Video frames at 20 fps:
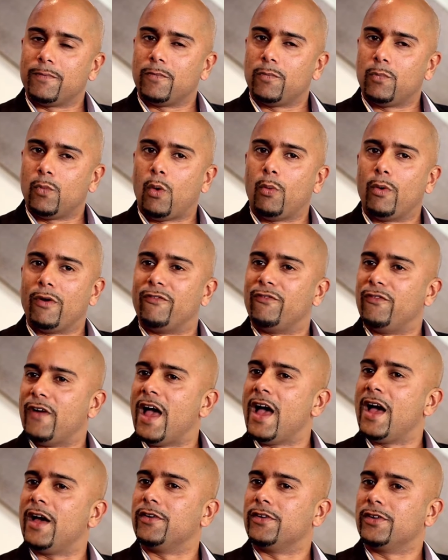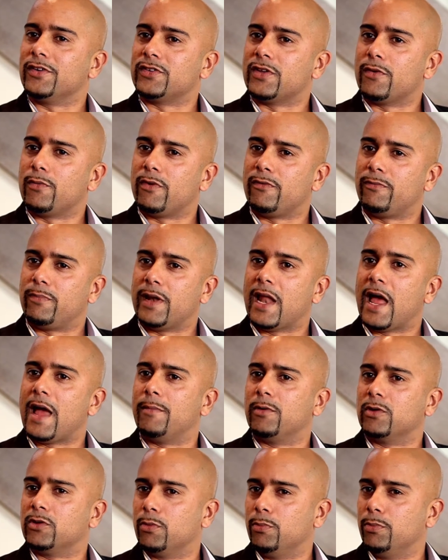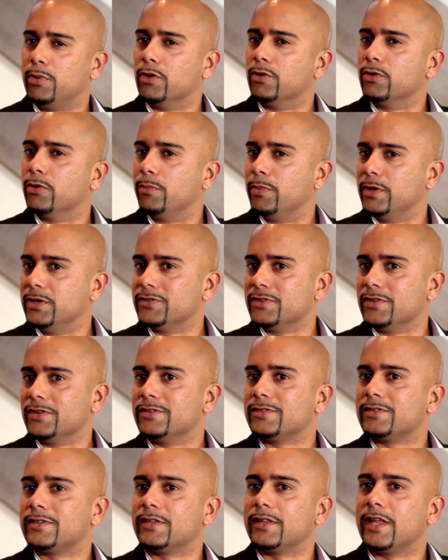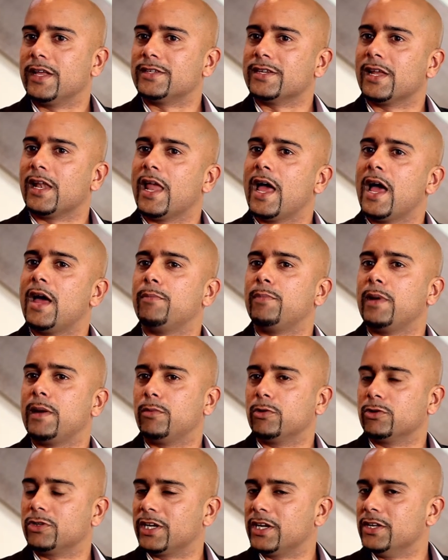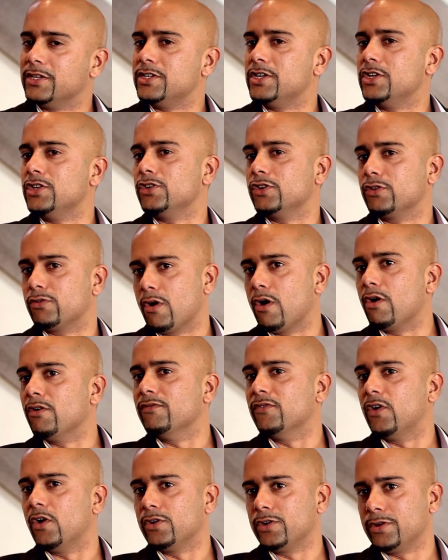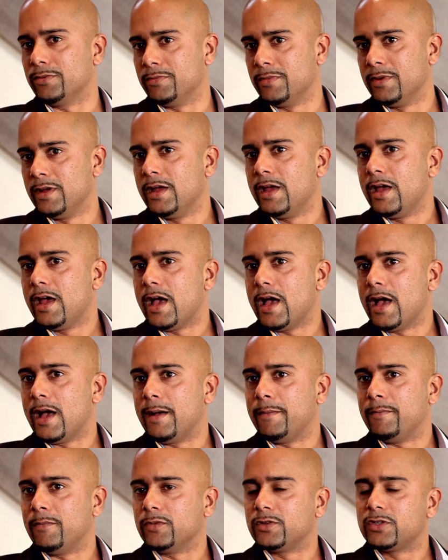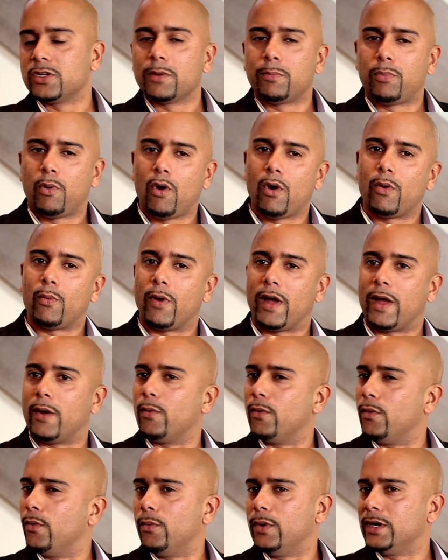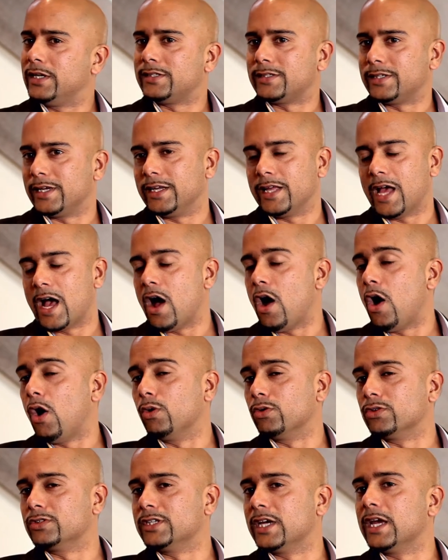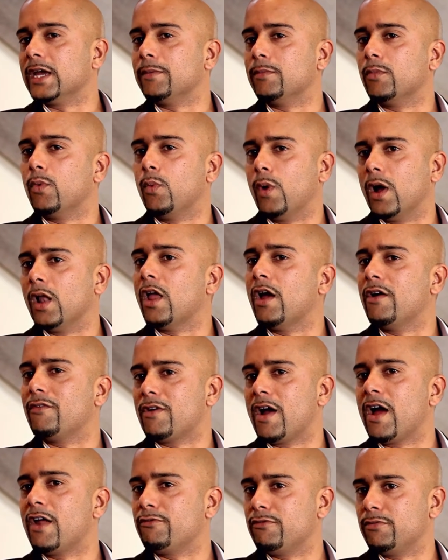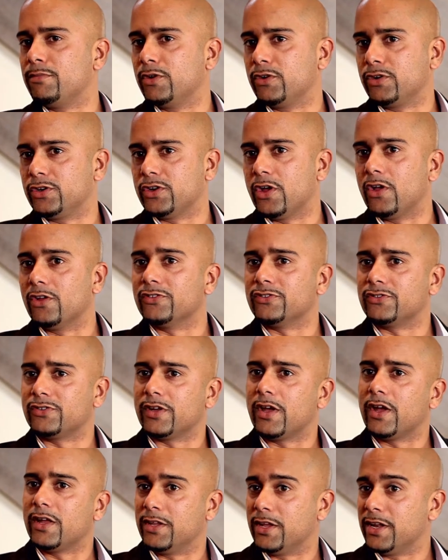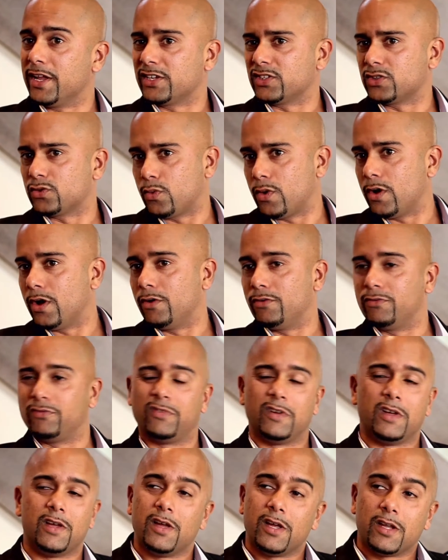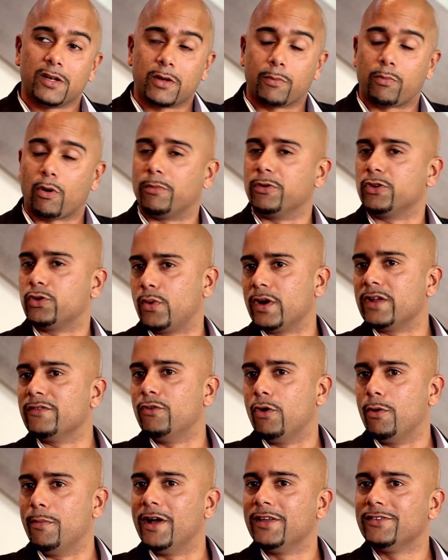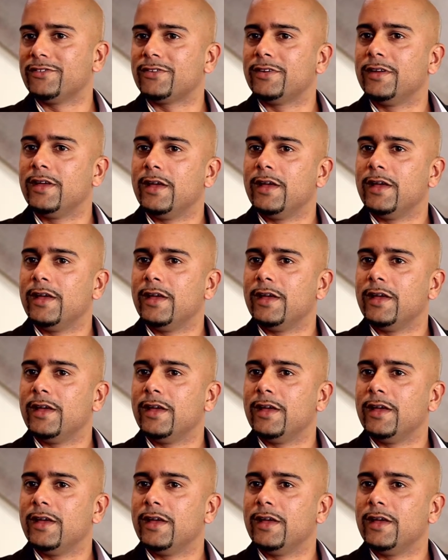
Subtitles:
What we've found is that we've been able to build a business that's allowed people to continue growing volume. To the point where we see our whole team well over $100 million in the next 12 to probably 24 months.